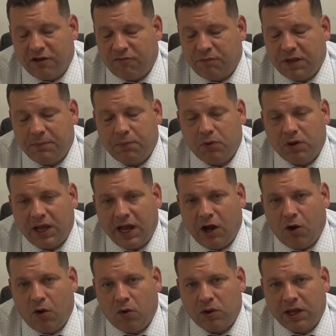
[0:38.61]
If people
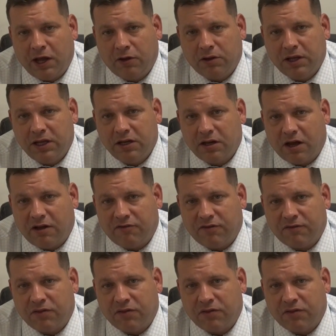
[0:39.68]
howl loudly enough,